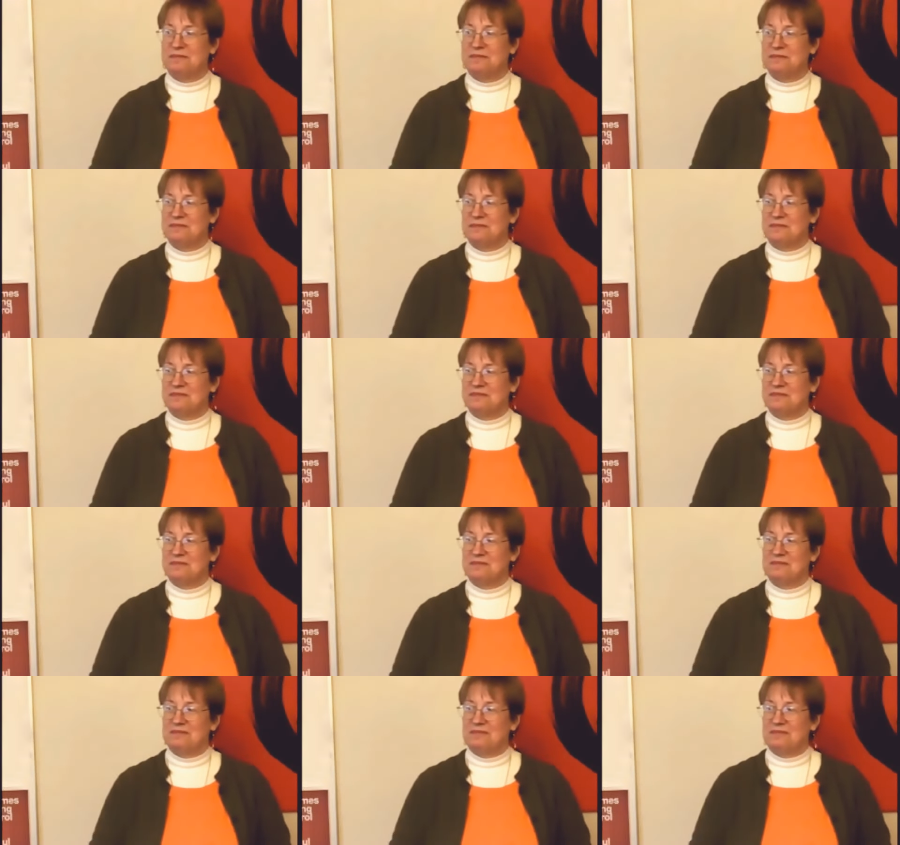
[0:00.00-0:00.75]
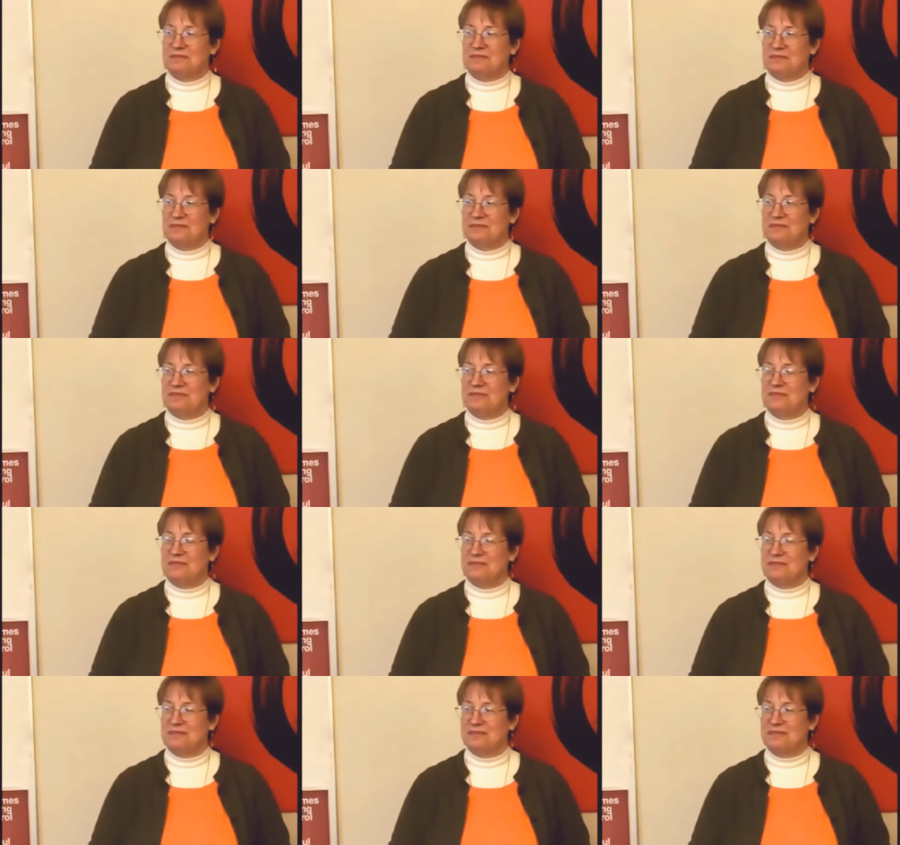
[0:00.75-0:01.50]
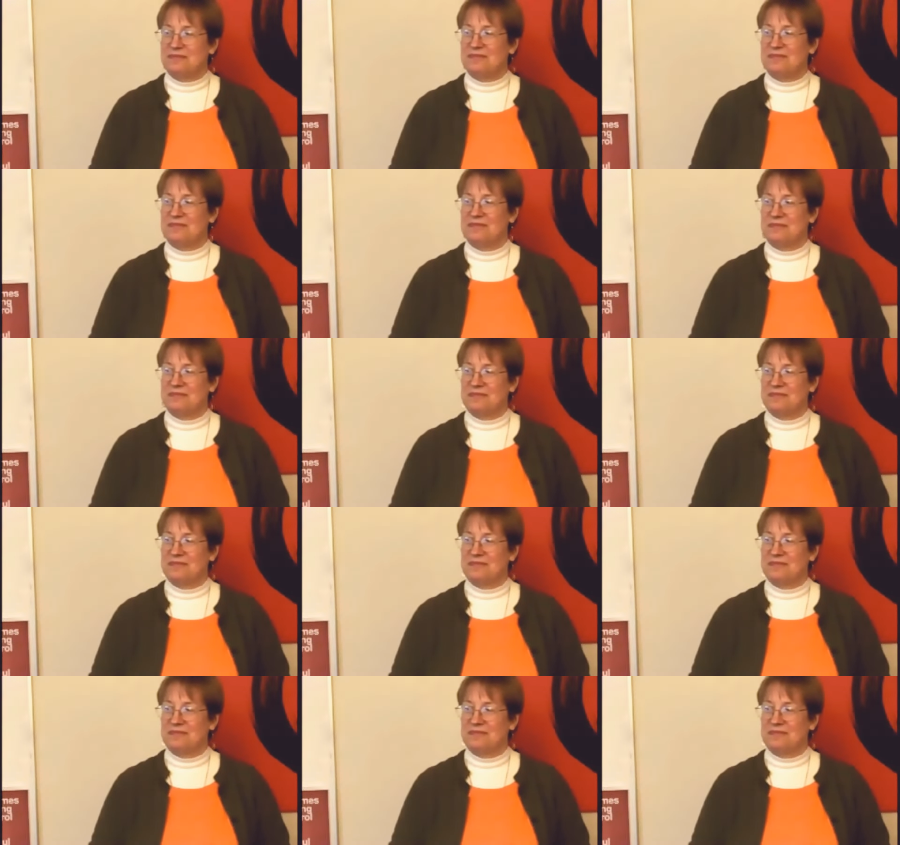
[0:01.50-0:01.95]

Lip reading: [no speech]